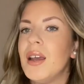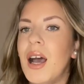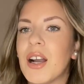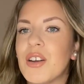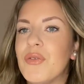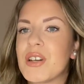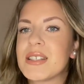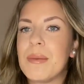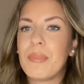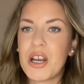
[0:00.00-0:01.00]
a good first
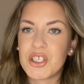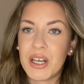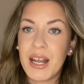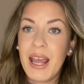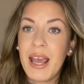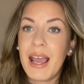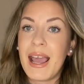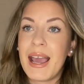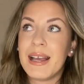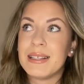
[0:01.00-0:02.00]
impression.
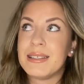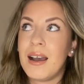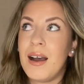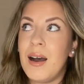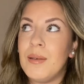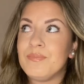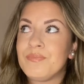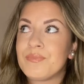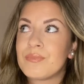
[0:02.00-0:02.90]
And um,